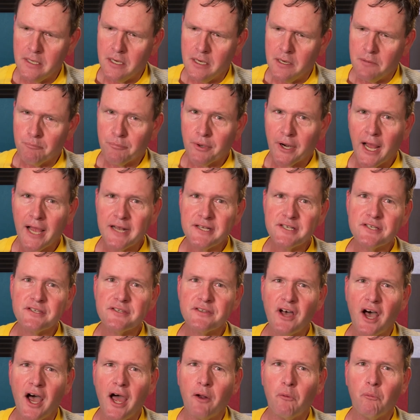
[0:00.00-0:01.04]
But I just
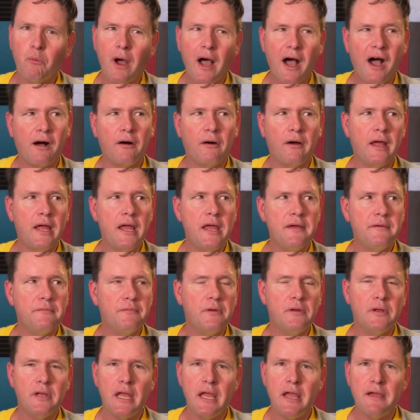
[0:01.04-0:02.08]
thought, wow,
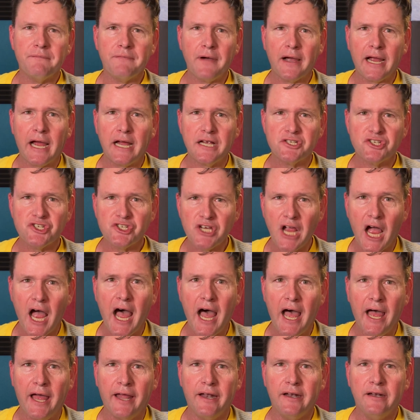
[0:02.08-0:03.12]
if I got shot,